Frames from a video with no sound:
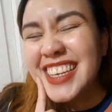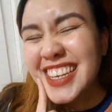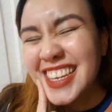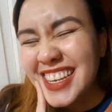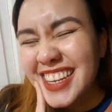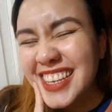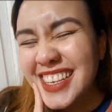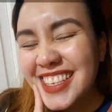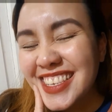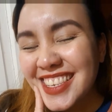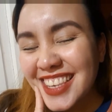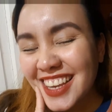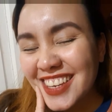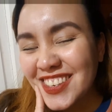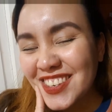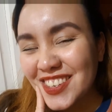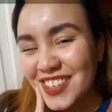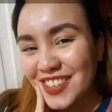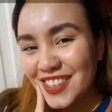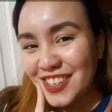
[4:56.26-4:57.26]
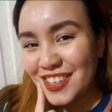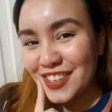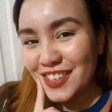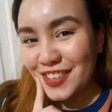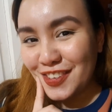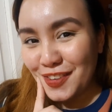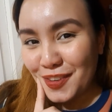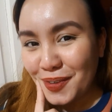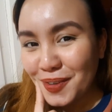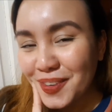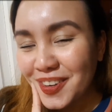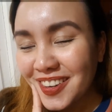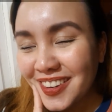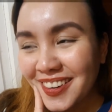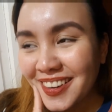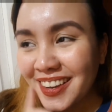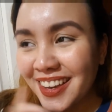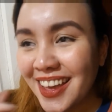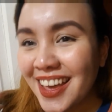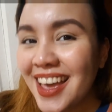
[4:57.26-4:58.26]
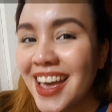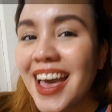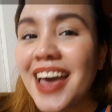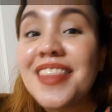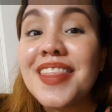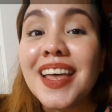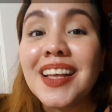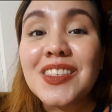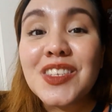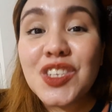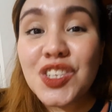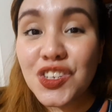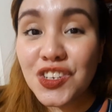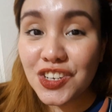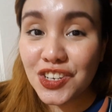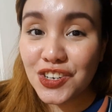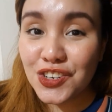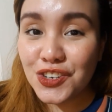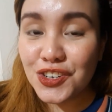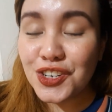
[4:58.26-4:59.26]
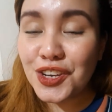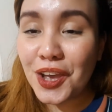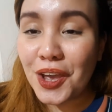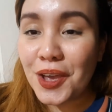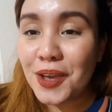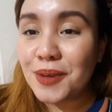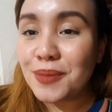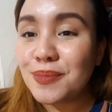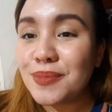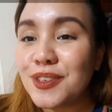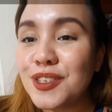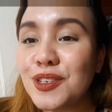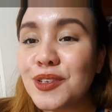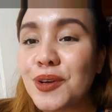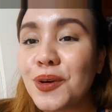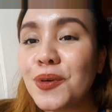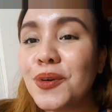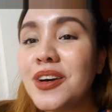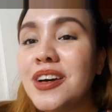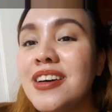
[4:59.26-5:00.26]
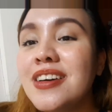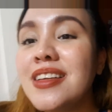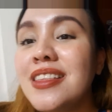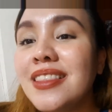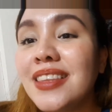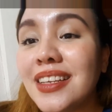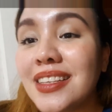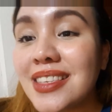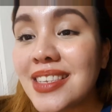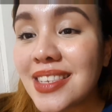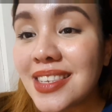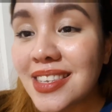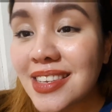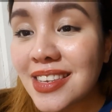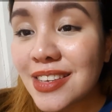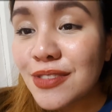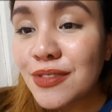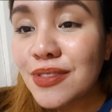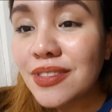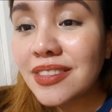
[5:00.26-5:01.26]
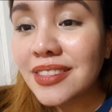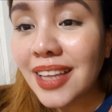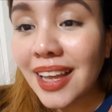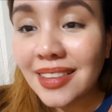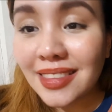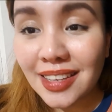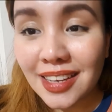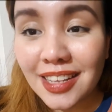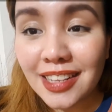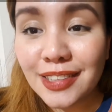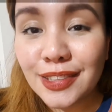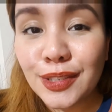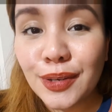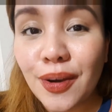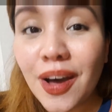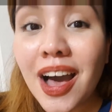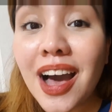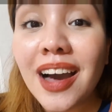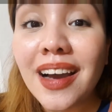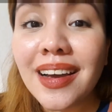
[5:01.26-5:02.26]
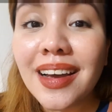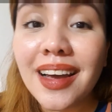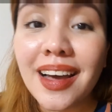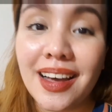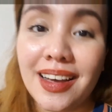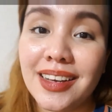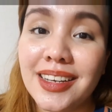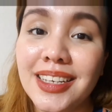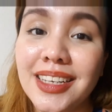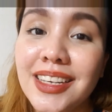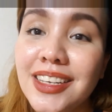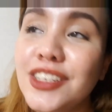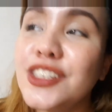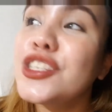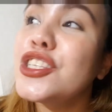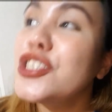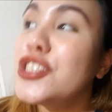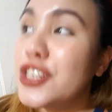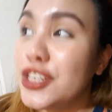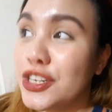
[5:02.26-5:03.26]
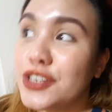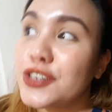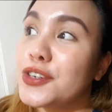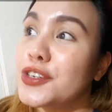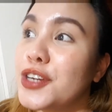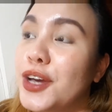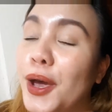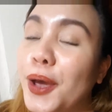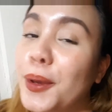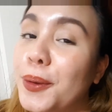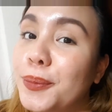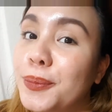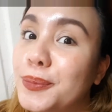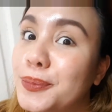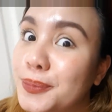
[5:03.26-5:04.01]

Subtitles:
eating session to do, And that's dinner time. So let's see kung tatagal to hanggang dinner time.